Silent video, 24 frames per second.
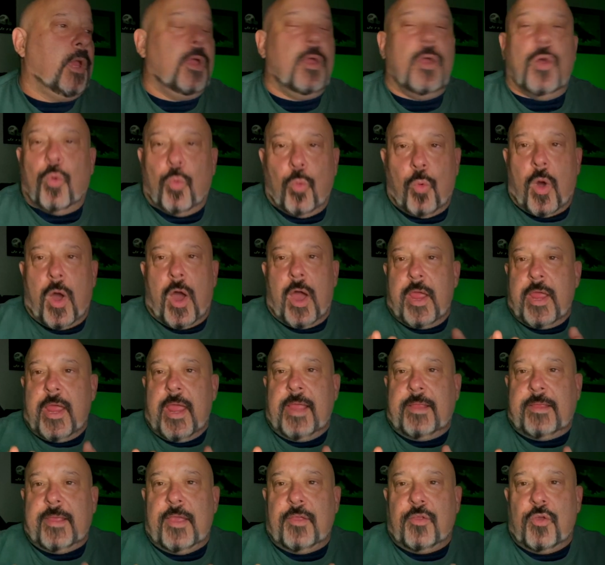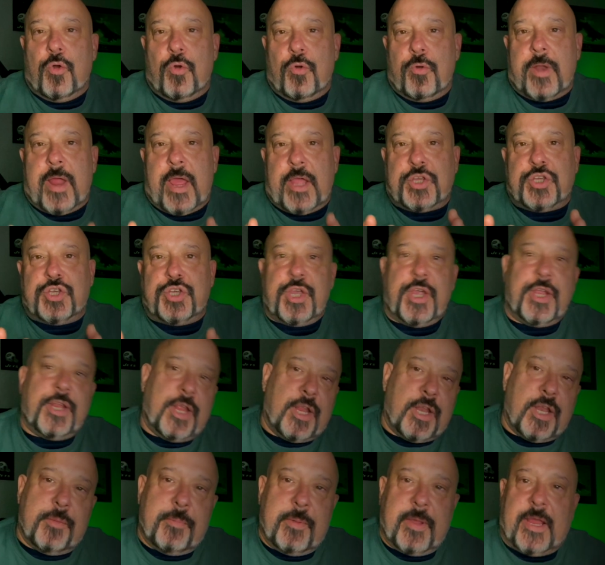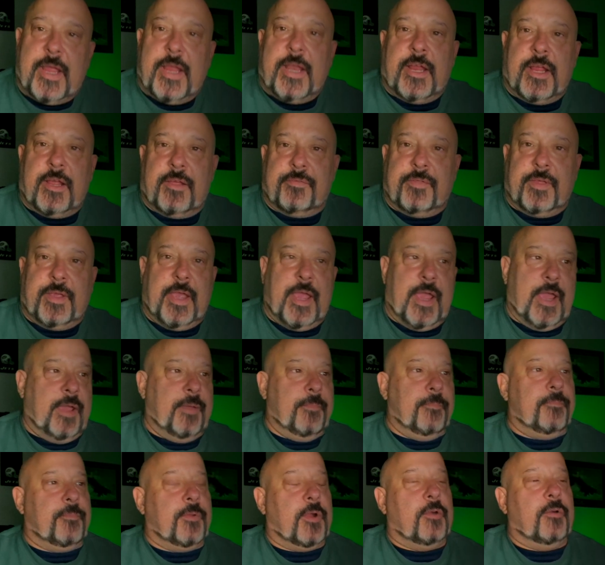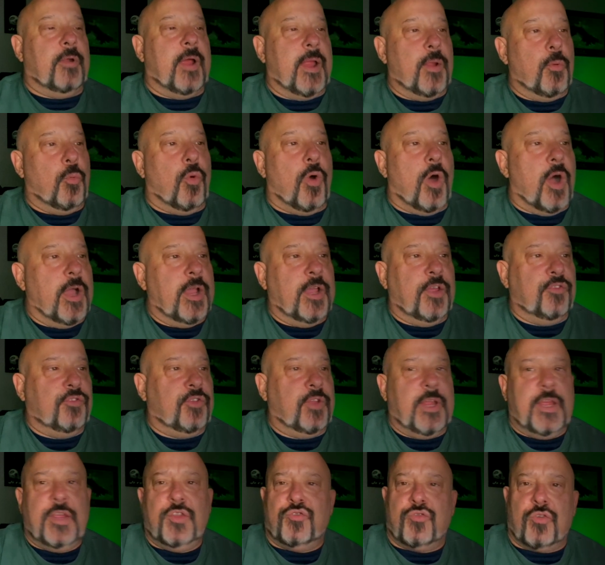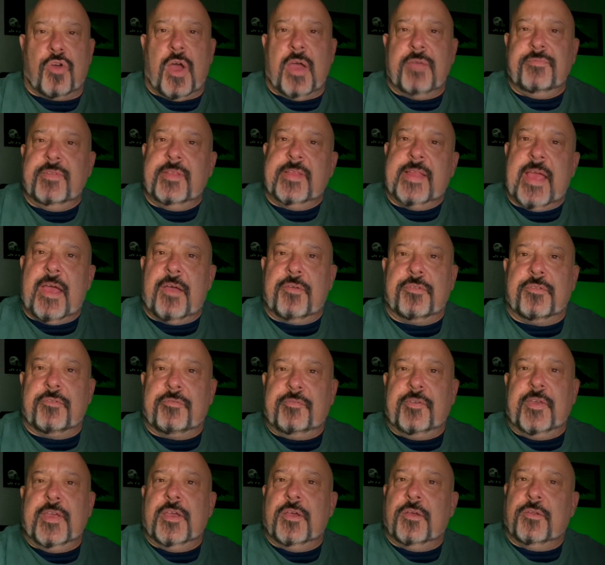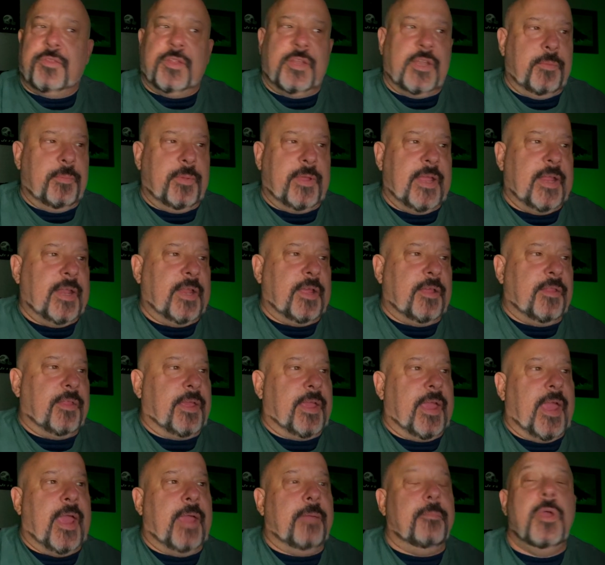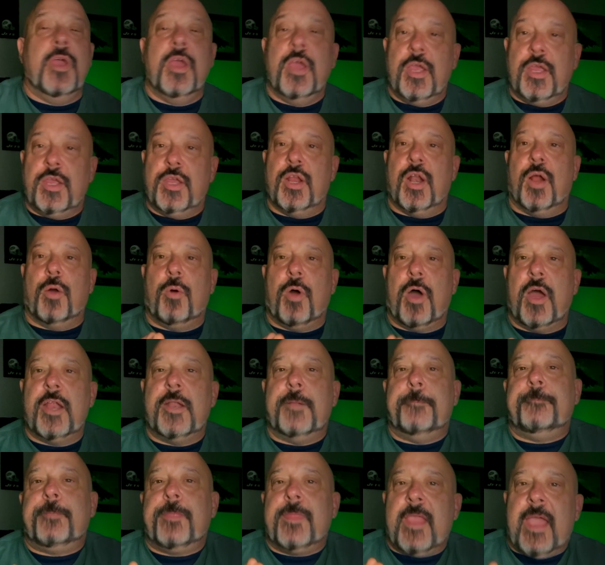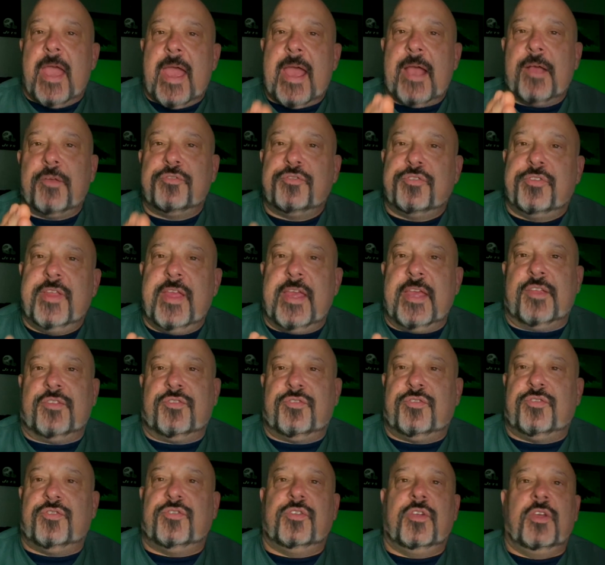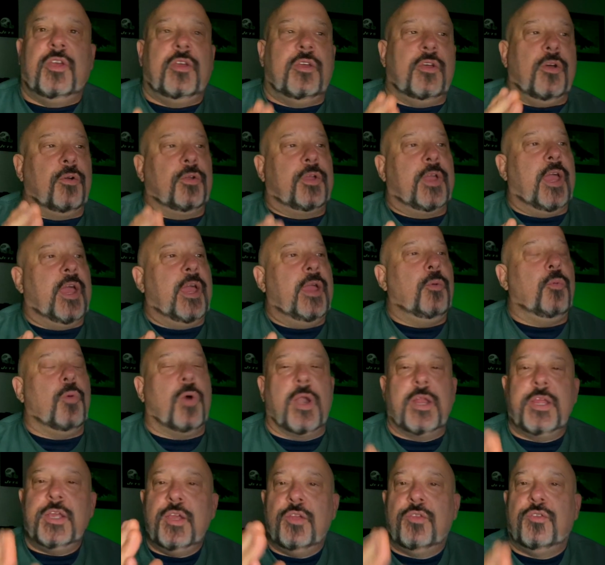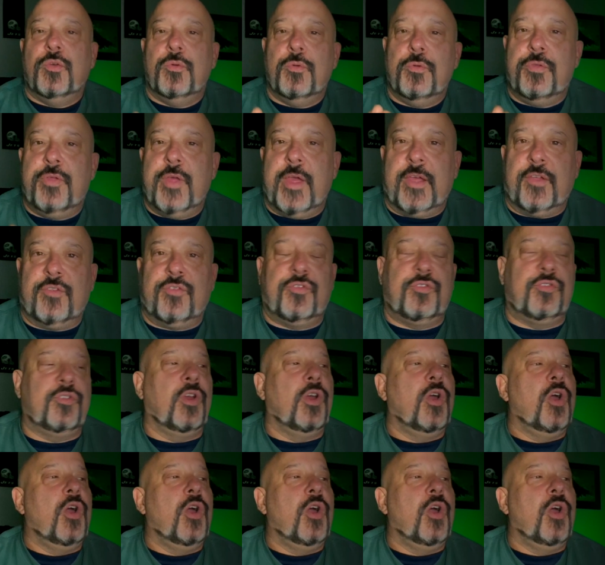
why ain't they doing that shit in the beginning of the game? All right? Why isn't he driving down the field in the beginning of the game? You know what? How's this? Okay? Why don't you do this?